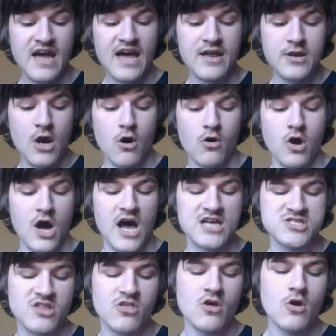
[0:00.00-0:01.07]
and no
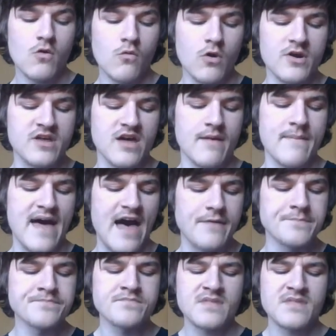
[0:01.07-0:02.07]
cautions would come out.